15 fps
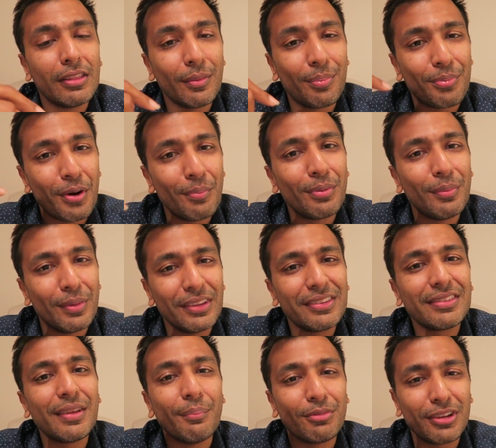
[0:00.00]
The problem is
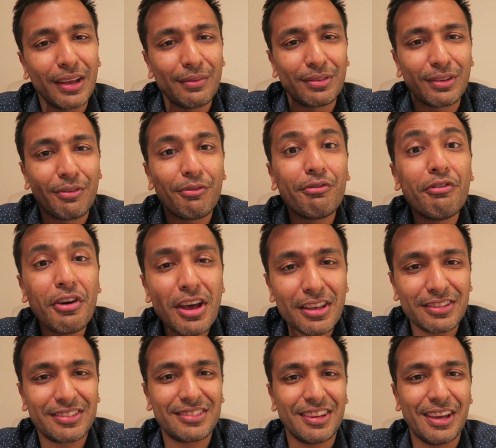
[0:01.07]
sometimes the
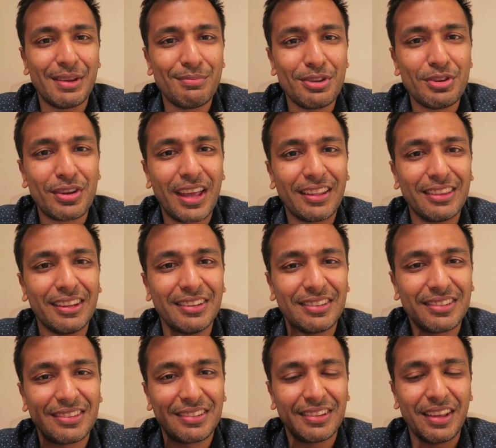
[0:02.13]
first time you get
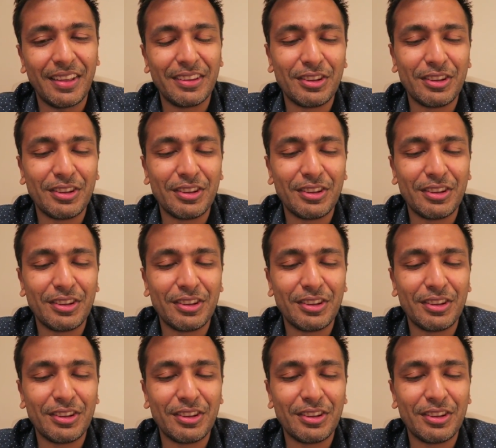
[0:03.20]
this